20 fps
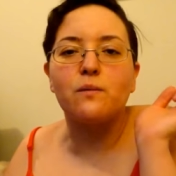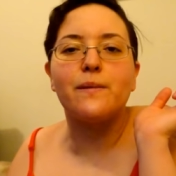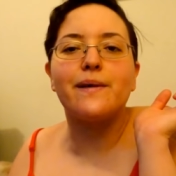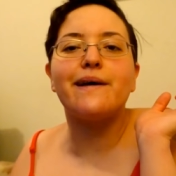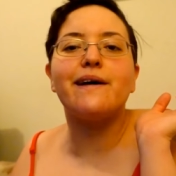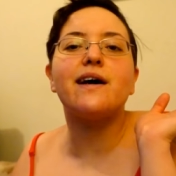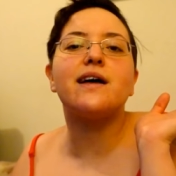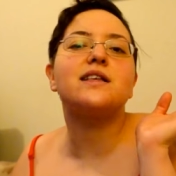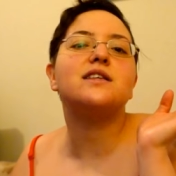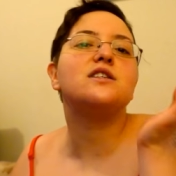
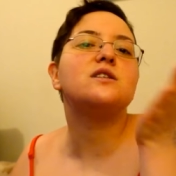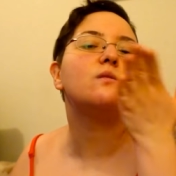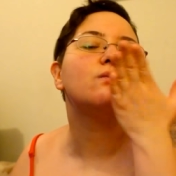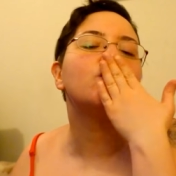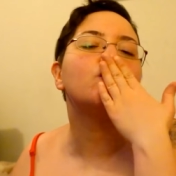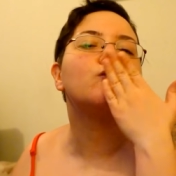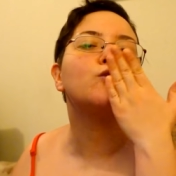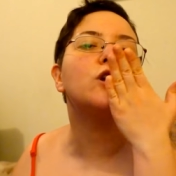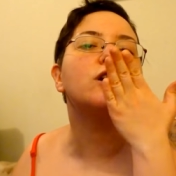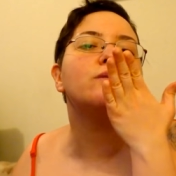
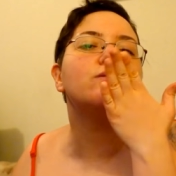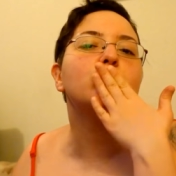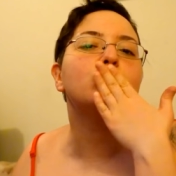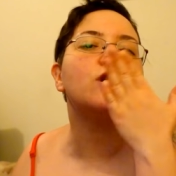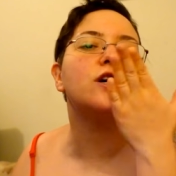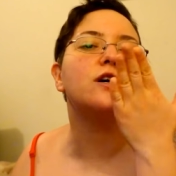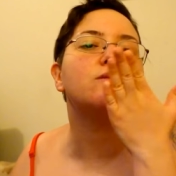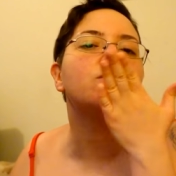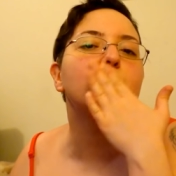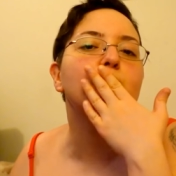so,
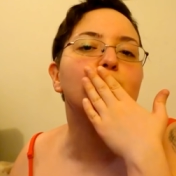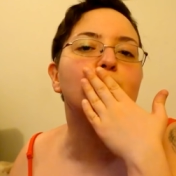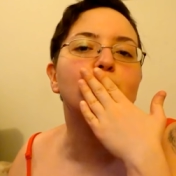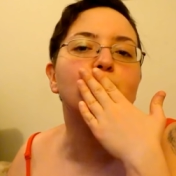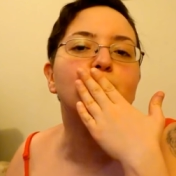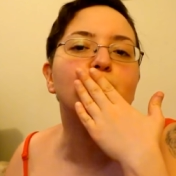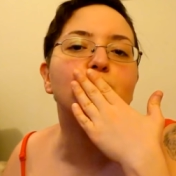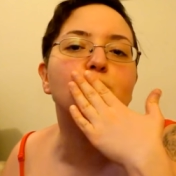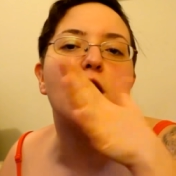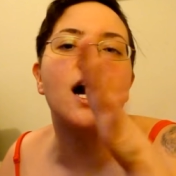so much.